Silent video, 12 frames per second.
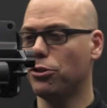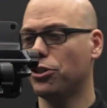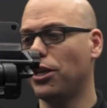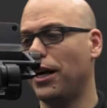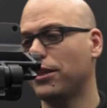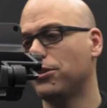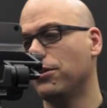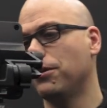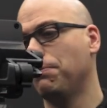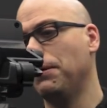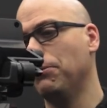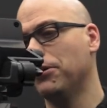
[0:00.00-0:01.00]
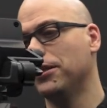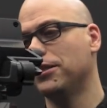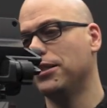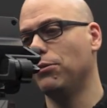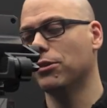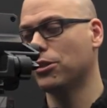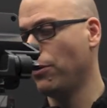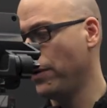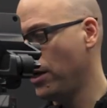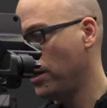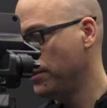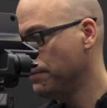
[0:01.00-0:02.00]
shot so that people can see what's going
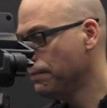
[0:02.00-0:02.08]
on.